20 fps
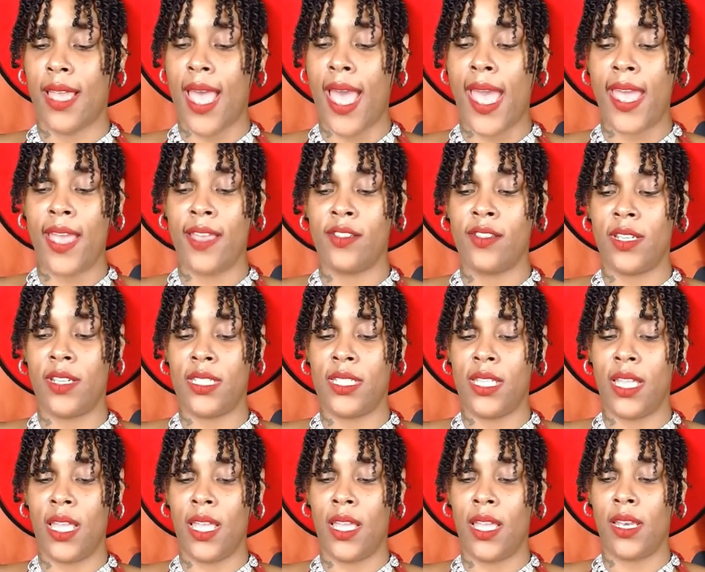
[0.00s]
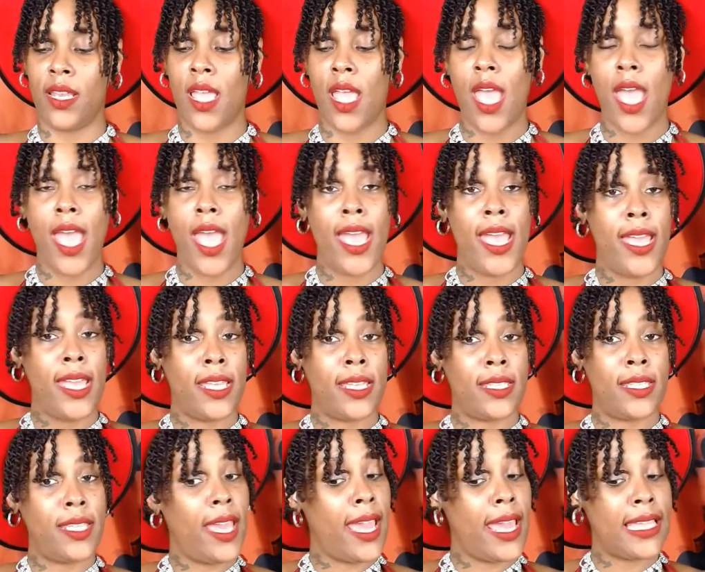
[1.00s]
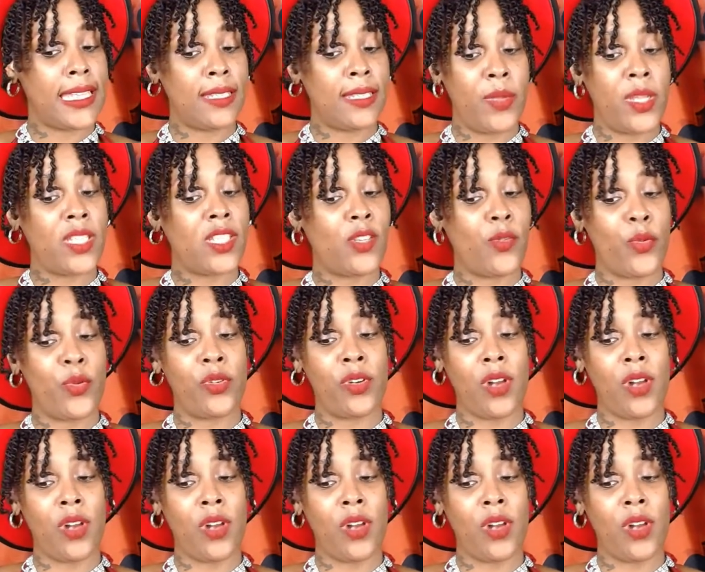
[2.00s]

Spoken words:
I answered and said, "Yes, Mr.